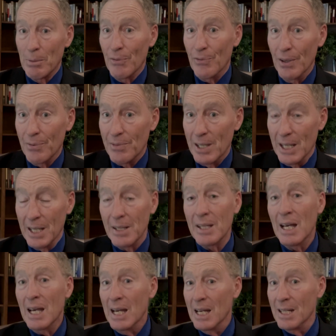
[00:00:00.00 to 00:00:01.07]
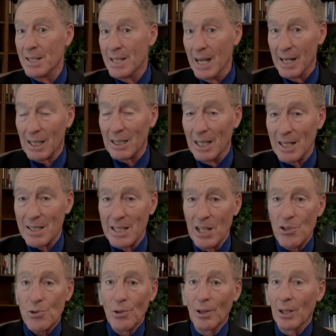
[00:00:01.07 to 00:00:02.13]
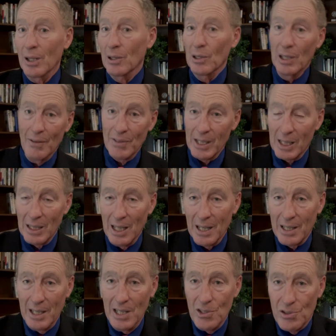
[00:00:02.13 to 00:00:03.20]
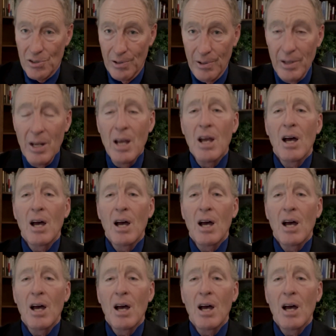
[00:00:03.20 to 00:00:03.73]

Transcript: 15th at 10 o'clock Central, 11 o'clock Eastern,